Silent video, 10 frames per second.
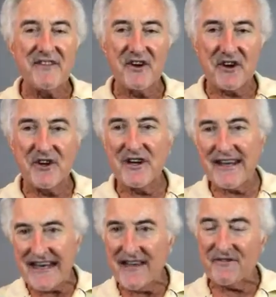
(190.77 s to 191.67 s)
they're
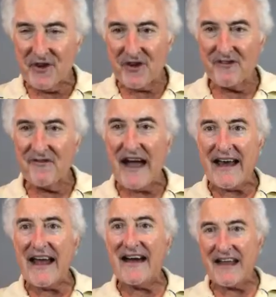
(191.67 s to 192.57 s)
good if you can
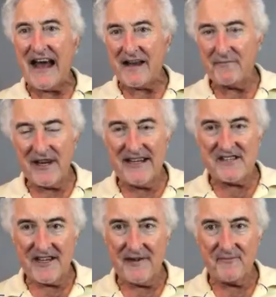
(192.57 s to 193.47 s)
find out how to
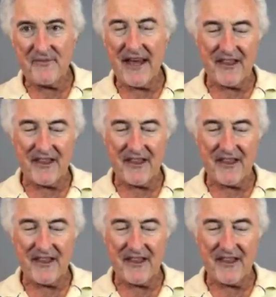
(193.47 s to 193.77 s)
please them.